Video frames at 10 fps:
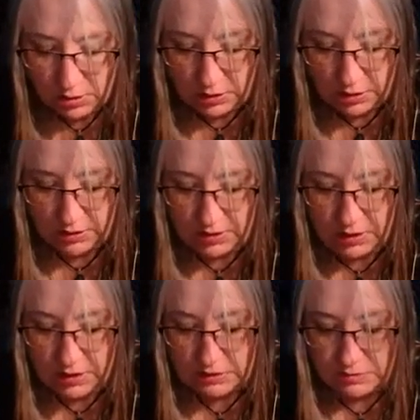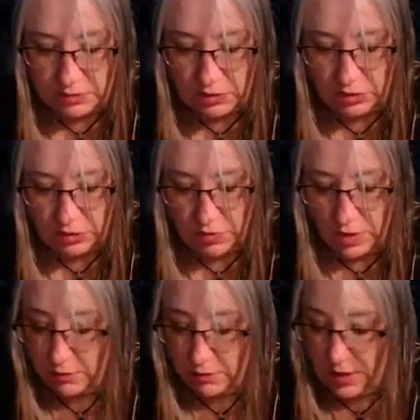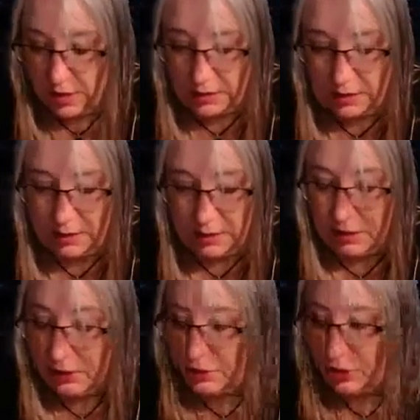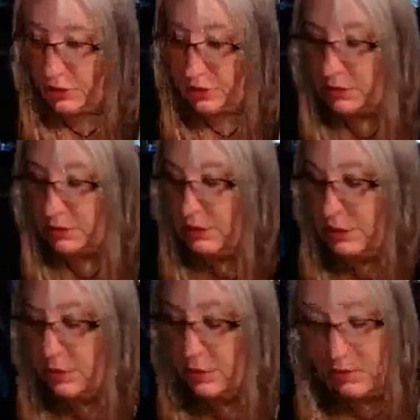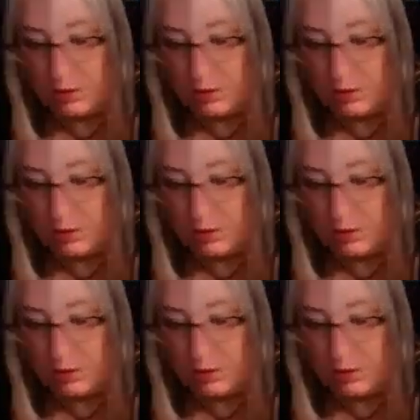And I think I got some glue on my hinges, so